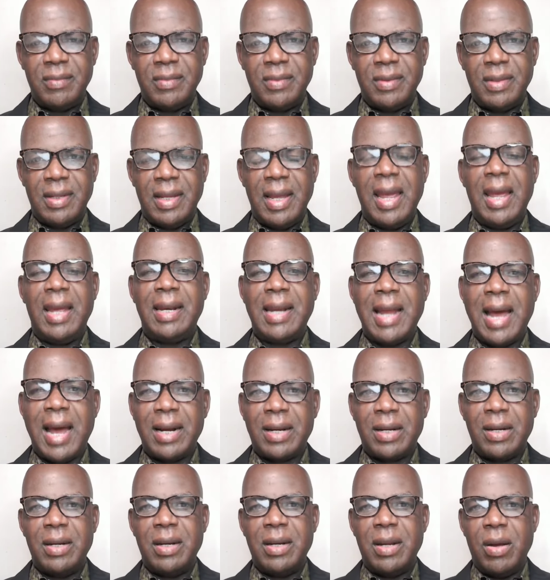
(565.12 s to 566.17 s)
And that
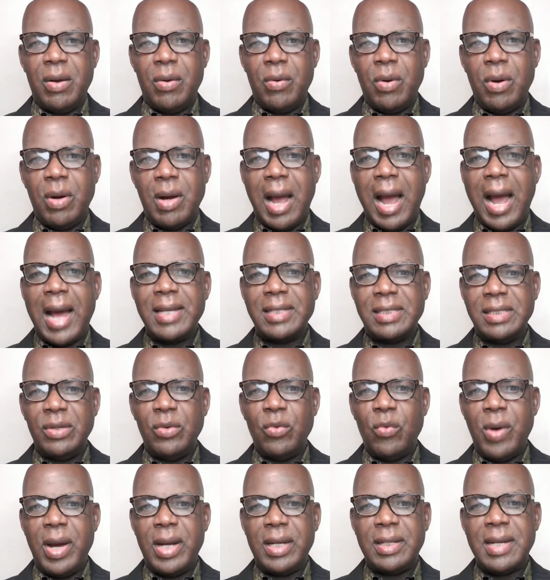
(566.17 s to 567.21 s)
as you
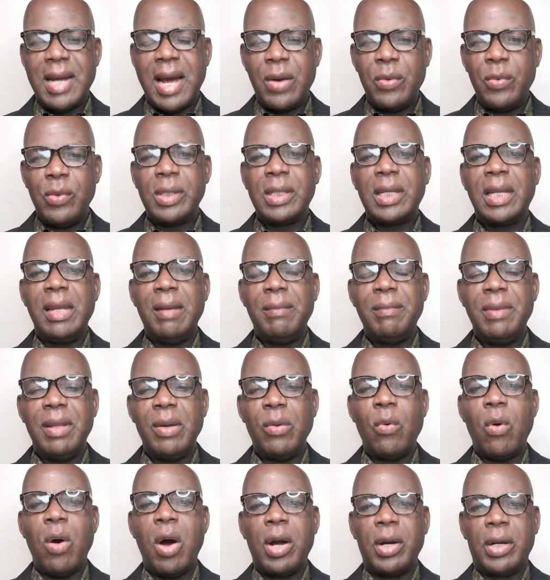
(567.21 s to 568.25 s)
wet, that will keep the
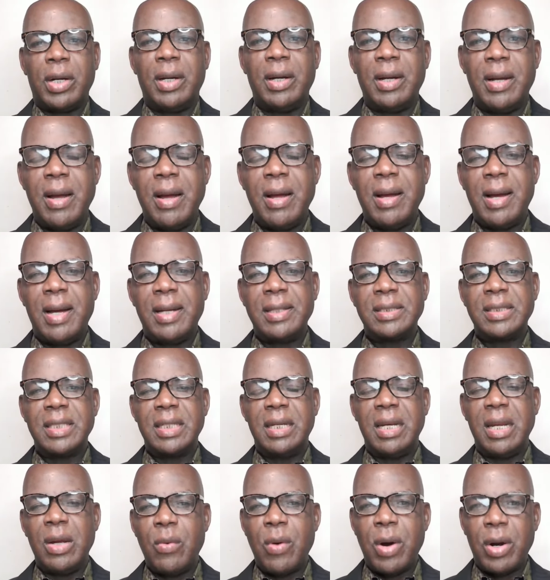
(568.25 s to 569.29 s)
water, send
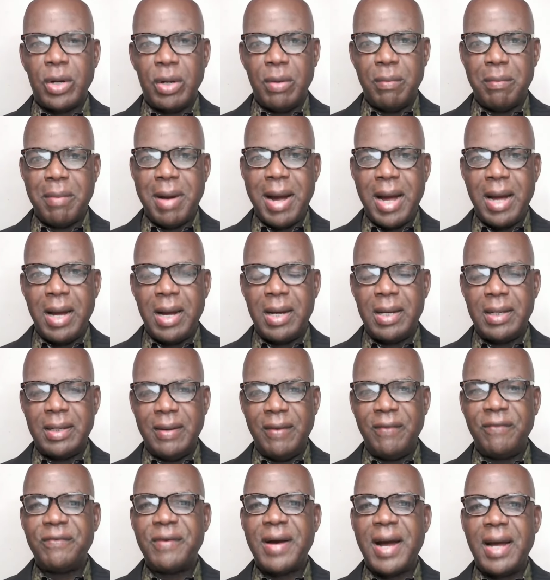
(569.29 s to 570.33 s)
the water back,
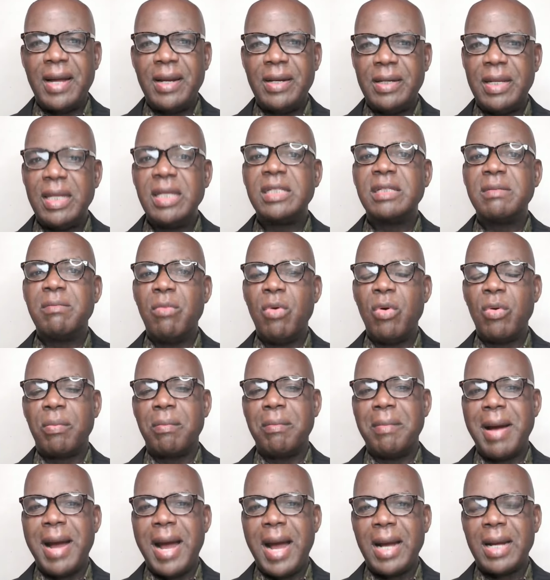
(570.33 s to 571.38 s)
the smoke
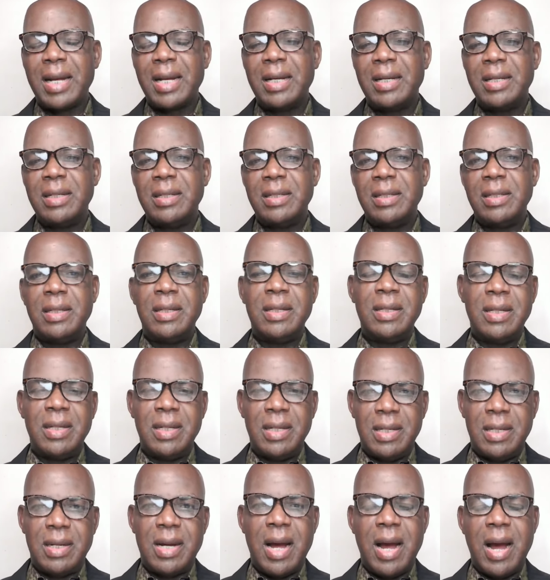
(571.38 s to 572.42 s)
back
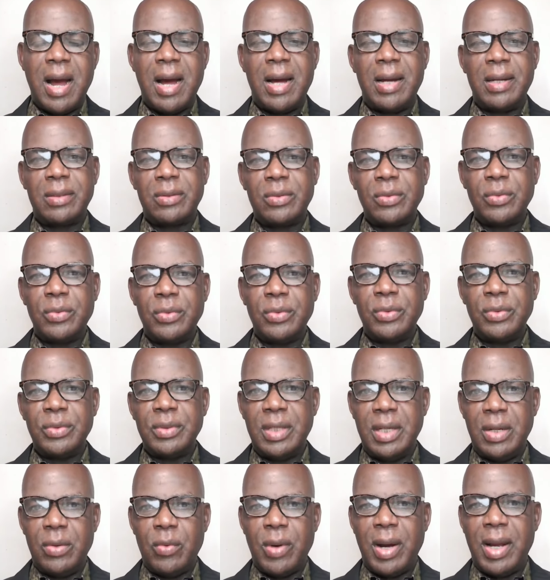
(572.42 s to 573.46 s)
to
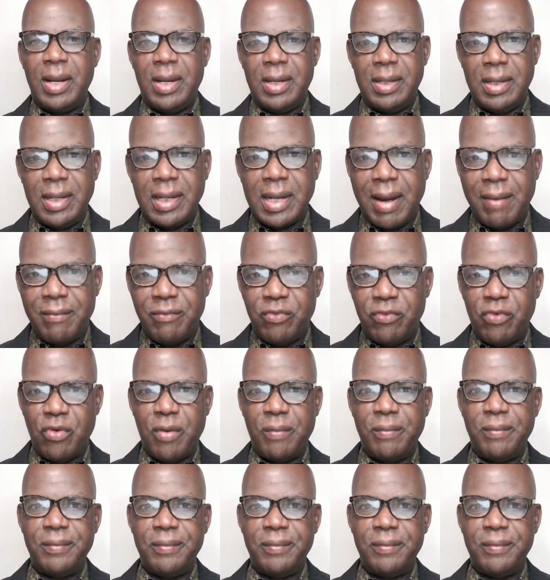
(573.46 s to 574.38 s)
where they come from.